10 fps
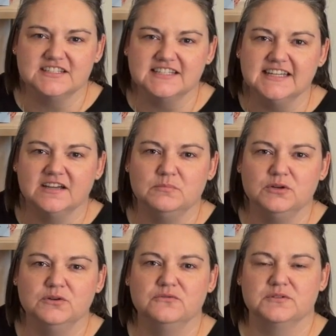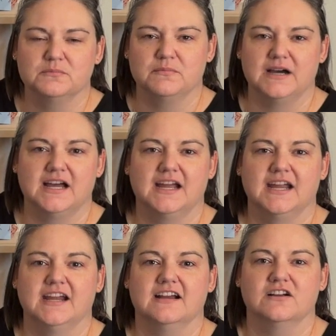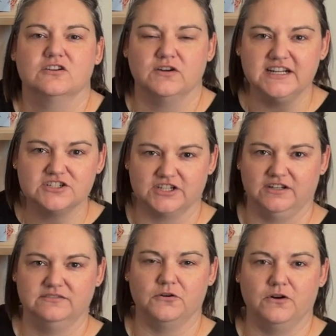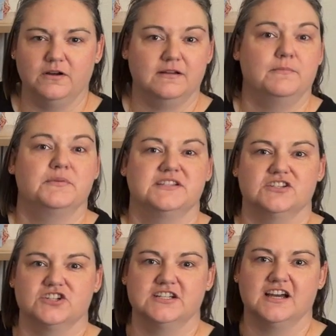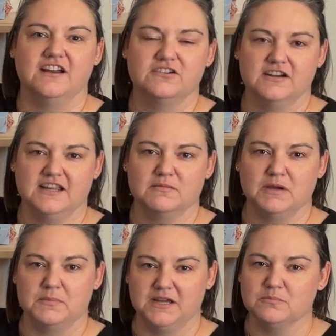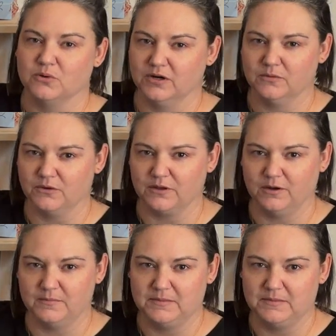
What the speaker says: see, I moved my crate shelf positioned underneath my pegboard with all my